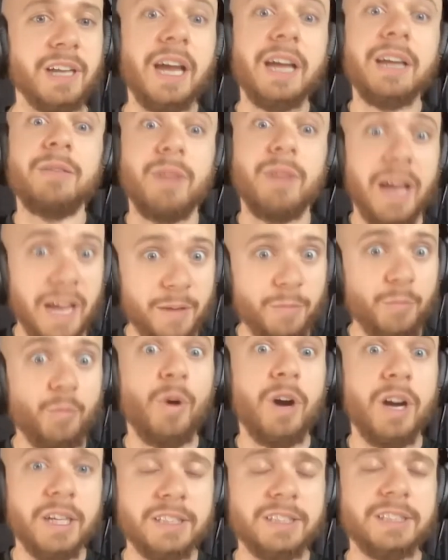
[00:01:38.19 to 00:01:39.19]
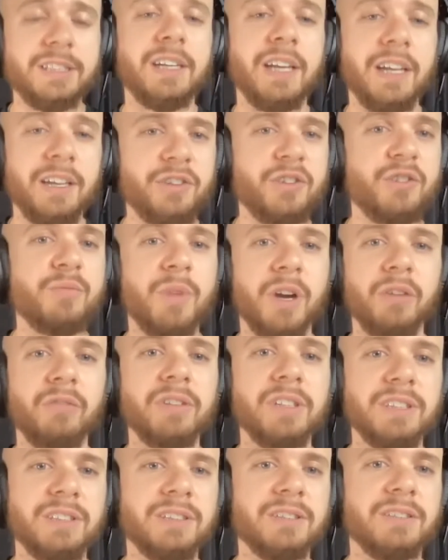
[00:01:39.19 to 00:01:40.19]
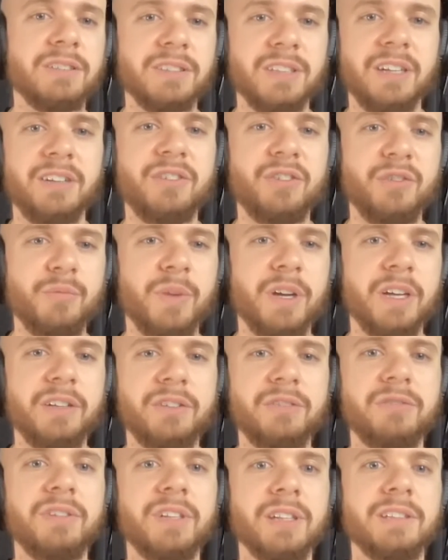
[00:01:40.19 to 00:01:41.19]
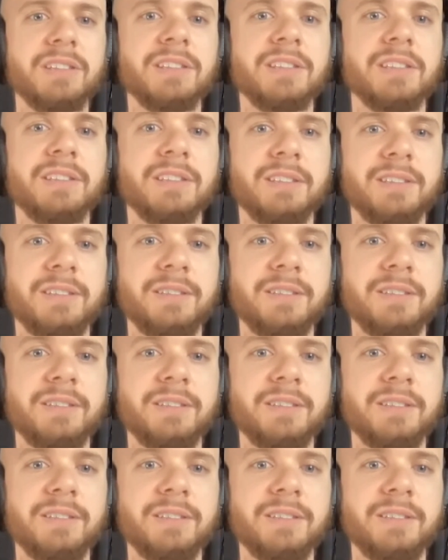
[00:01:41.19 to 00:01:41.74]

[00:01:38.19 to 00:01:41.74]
I watch and I do my research. I do my due diligence.